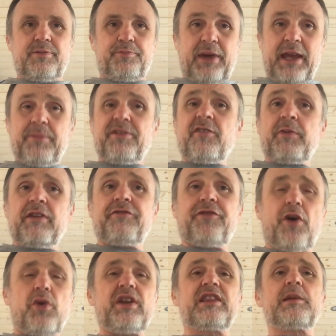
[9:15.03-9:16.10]
People have been
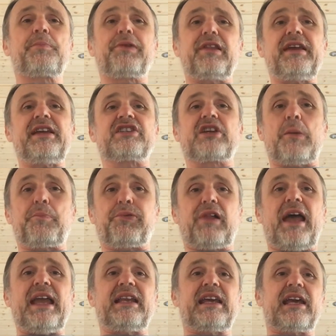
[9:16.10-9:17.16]
phoning the police
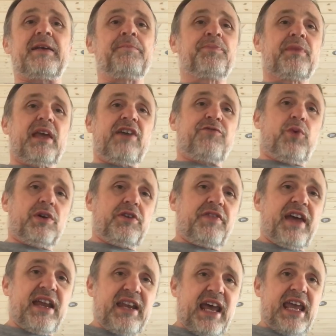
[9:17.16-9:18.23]
complaining if one of
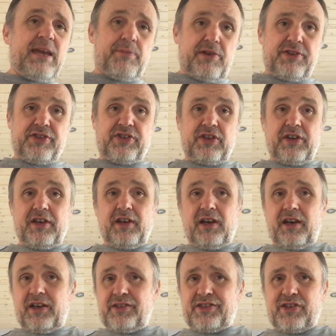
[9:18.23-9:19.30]
their neighbours
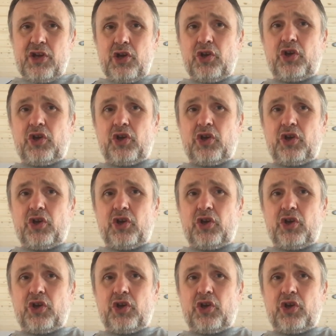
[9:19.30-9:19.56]
has